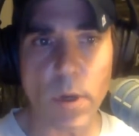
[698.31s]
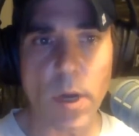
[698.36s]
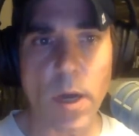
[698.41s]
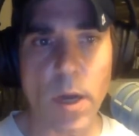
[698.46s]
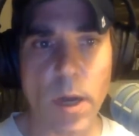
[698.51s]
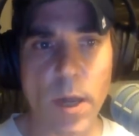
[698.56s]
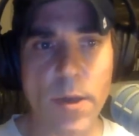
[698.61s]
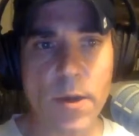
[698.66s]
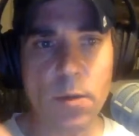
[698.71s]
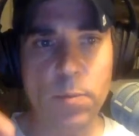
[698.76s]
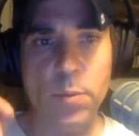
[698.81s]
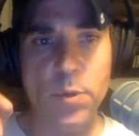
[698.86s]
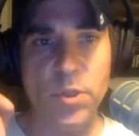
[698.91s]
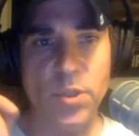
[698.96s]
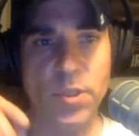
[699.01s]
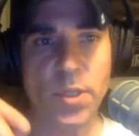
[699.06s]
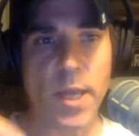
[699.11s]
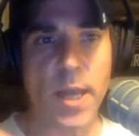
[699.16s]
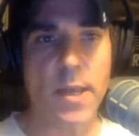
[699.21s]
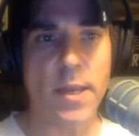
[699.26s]

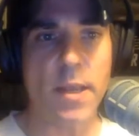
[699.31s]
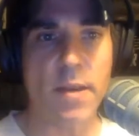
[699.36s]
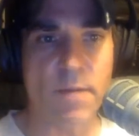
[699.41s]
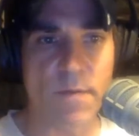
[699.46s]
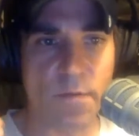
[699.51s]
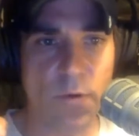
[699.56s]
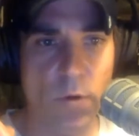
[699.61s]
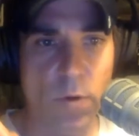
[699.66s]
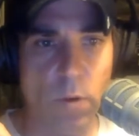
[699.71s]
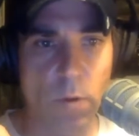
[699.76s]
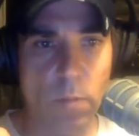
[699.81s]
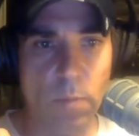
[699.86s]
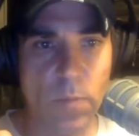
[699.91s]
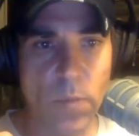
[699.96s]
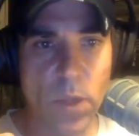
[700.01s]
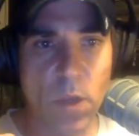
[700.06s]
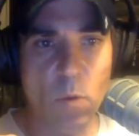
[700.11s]
100% infertile